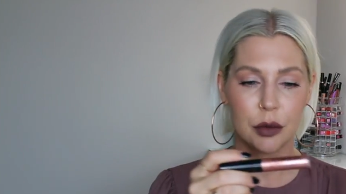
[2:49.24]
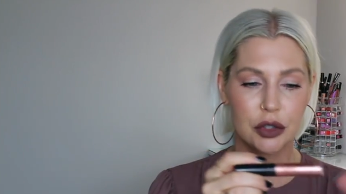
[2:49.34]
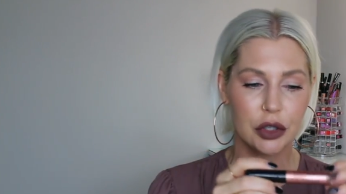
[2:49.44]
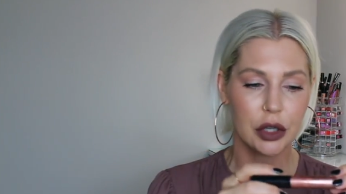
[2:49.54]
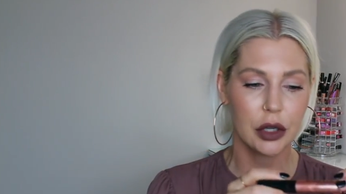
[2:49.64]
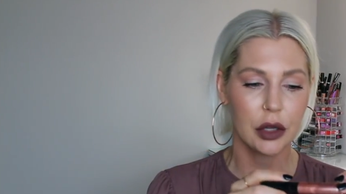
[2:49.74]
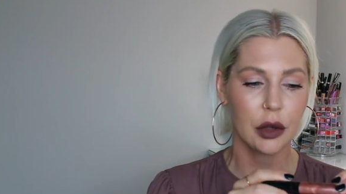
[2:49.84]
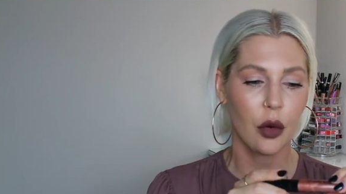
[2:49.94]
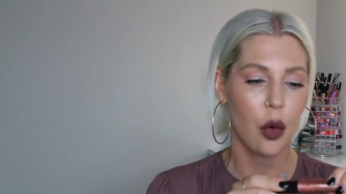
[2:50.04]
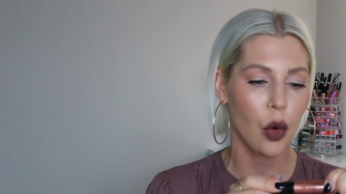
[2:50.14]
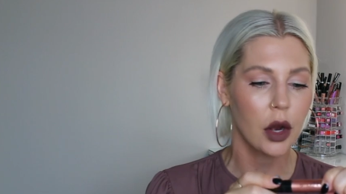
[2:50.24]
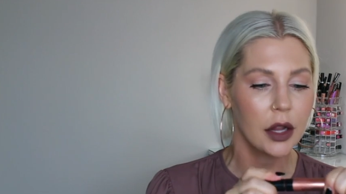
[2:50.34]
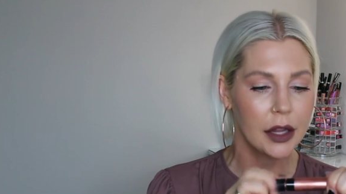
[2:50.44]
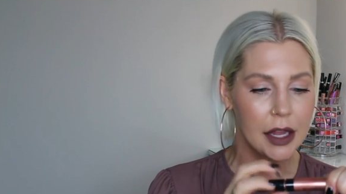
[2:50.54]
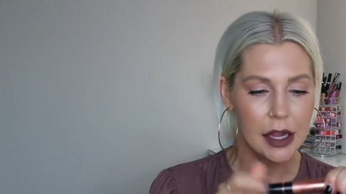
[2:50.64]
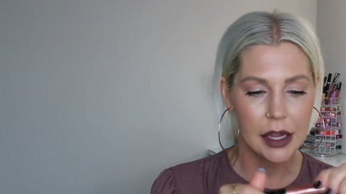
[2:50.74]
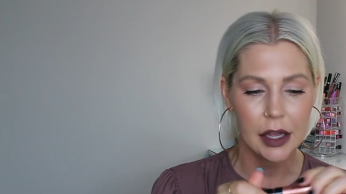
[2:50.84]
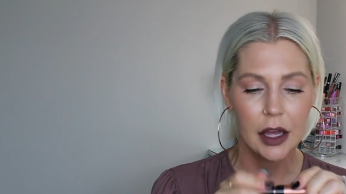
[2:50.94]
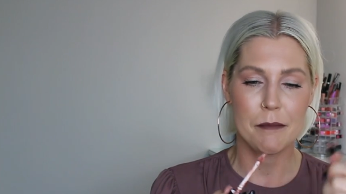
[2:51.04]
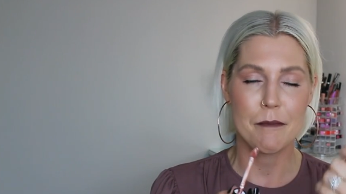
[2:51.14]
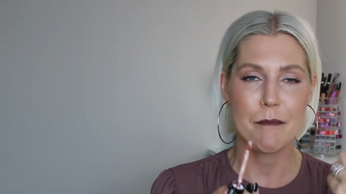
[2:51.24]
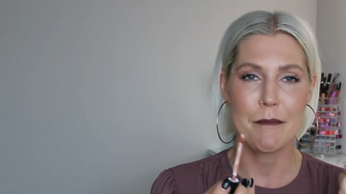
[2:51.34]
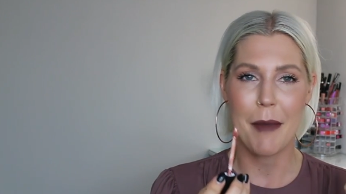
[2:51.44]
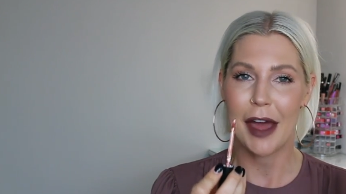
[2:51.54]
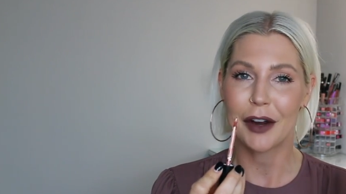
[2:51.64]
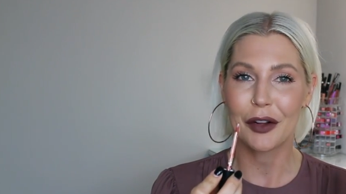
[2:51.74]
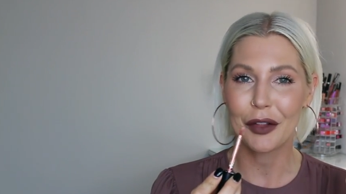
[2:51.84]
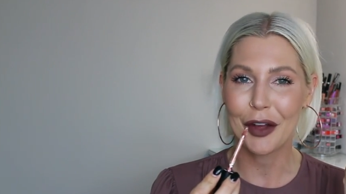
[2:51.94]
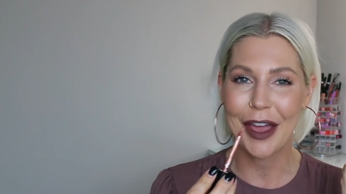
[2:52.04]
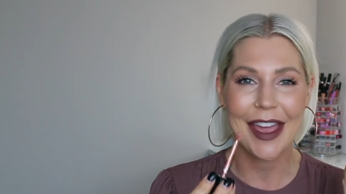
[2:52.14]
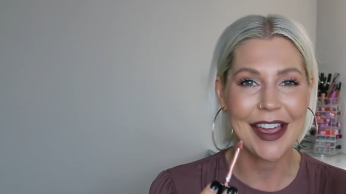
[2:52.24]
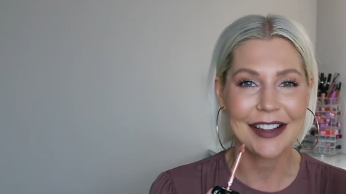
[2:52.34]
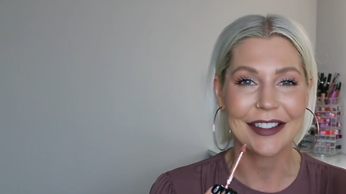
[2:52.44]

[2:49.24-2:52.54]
neutral, corally, metal looking